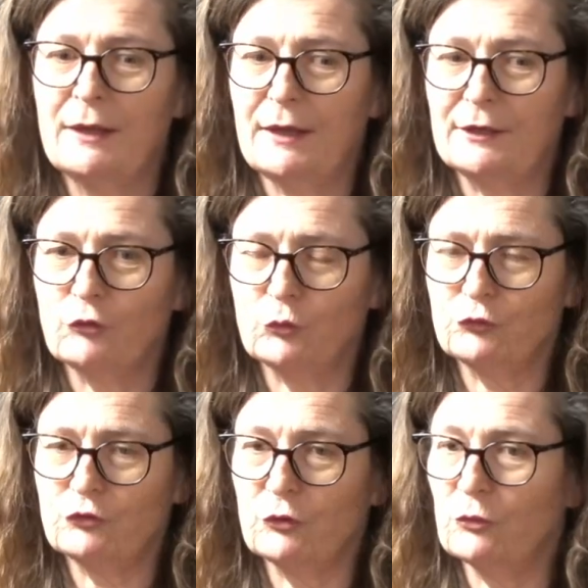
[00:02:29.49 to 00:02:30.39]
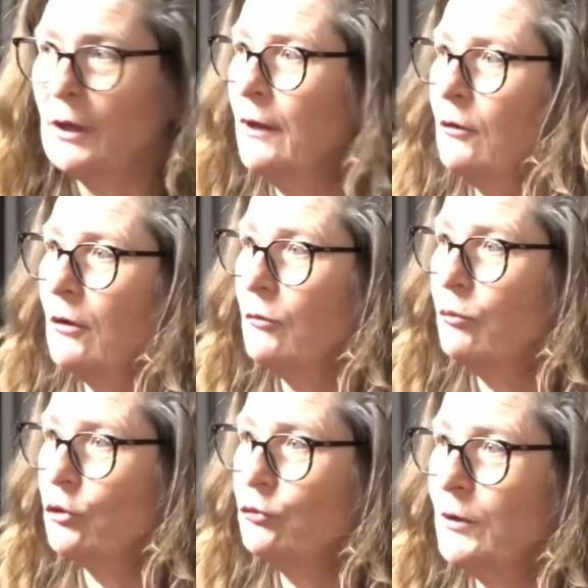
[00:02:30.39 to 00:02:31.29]
and also
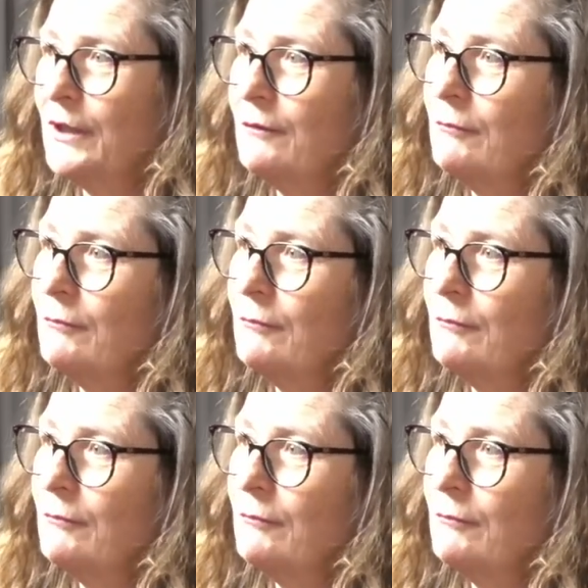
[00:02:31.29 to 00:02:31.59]
what we